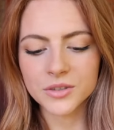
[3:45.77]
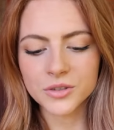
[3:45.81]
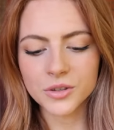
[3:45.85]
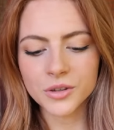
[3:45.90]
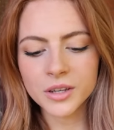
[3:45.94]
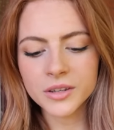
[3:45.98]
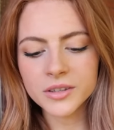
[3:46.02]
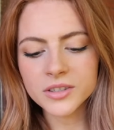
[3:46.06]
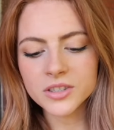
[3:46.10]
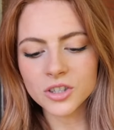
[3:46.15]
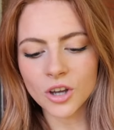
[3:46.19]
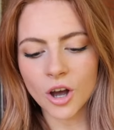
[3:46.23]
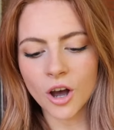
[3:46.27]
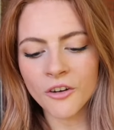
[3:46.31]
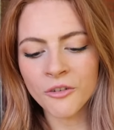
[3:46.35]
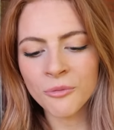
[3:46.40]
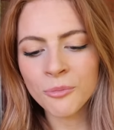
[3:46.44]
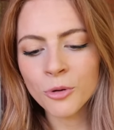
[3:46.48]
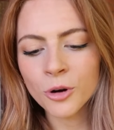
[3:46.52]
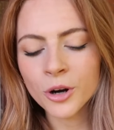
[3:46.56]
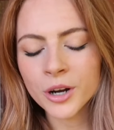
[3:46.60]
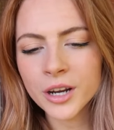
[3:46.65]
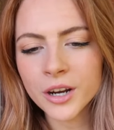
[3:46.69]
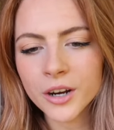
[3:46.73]
So then
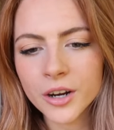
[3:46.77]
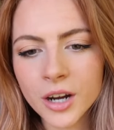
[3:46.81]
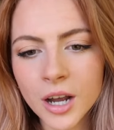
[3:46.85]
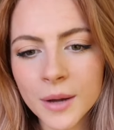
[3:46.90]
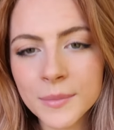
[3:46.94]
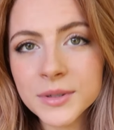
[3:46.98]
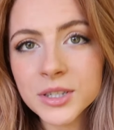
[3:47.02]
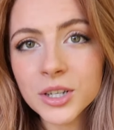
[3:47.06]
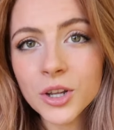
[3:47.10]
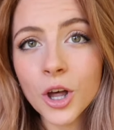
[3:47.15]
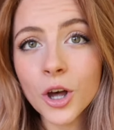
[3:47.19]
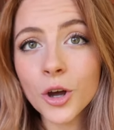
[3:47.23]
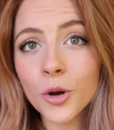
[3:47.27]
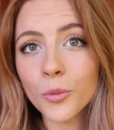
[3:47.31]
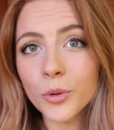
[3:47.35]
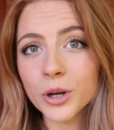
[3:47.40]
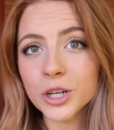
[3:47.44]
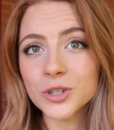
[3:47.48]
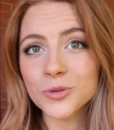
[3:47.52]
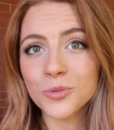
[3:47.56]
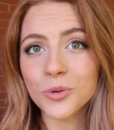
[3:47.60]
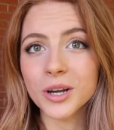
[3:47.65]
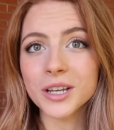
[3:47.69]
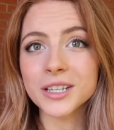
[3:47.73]
sophomore year comes along,
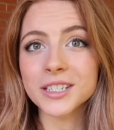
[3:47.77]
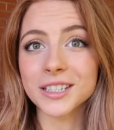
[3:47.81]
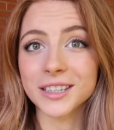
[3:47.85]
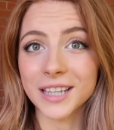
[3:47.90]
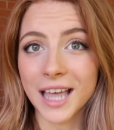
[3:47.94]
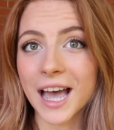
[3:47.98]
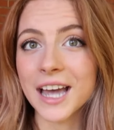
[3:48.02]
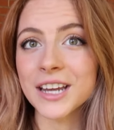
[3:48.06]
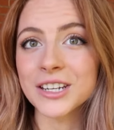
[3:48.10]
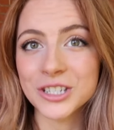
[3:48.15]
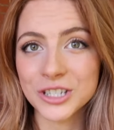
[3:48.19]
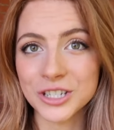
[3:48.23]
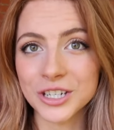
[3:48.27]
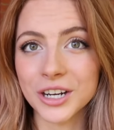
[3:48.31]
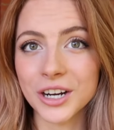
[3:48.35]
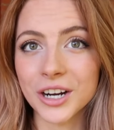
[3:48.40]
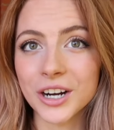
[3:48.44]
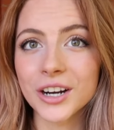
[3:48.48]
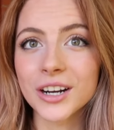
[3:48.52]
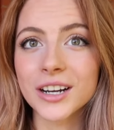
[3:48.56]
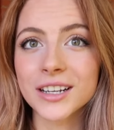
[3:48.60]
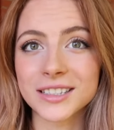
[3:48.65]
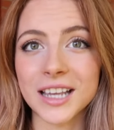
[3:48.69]
which was last year,